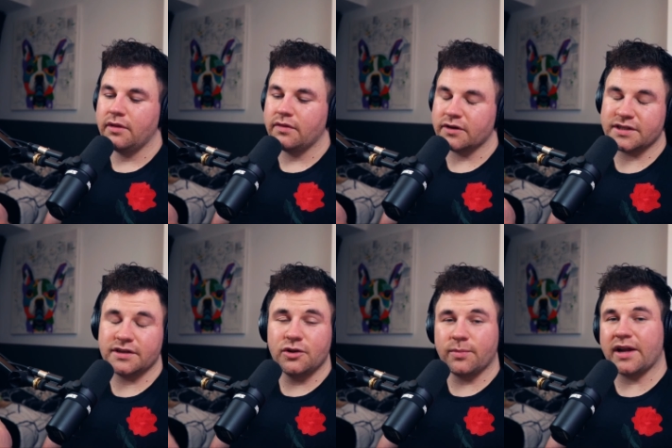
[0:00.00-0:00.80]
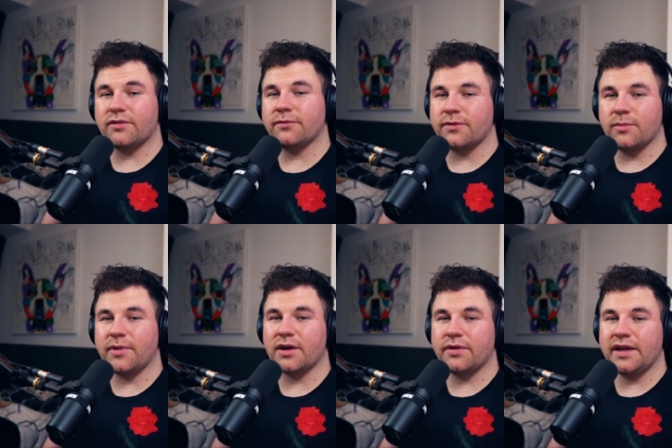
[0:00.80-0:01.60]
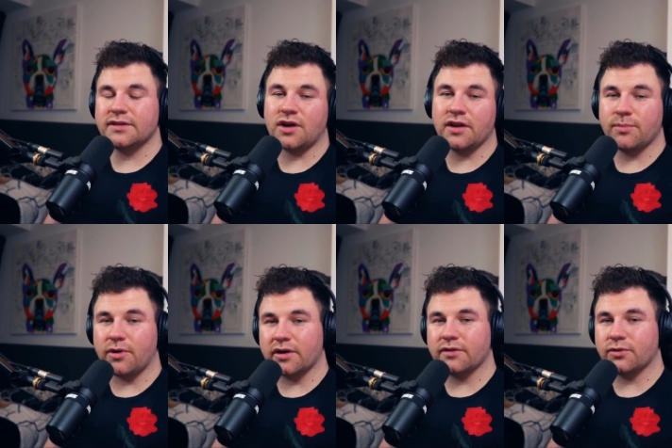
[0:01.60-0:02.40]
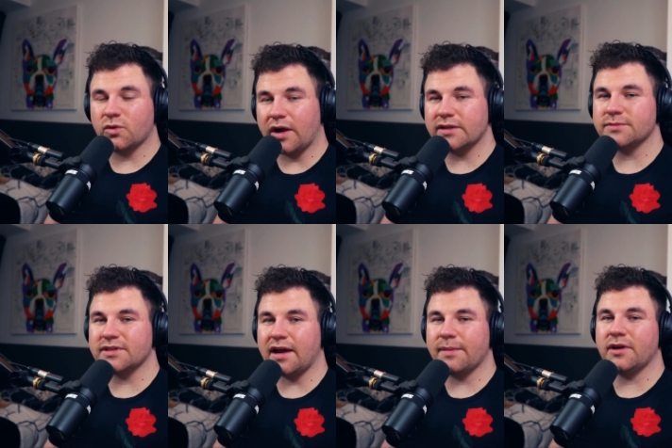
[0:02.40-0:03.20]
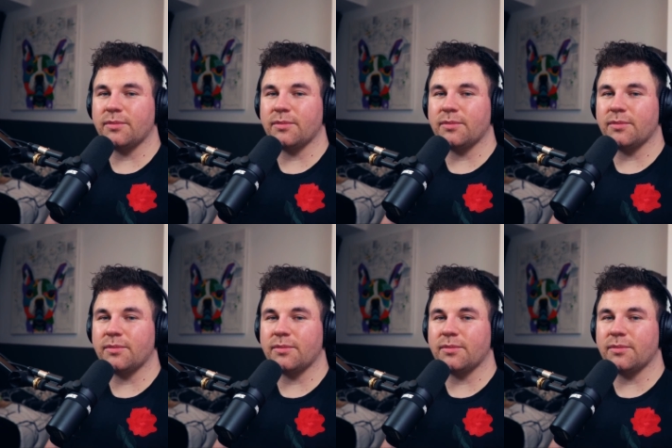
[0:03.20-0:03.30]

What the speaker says: There's a new microphone, by the way. It's on the market for quite some time now,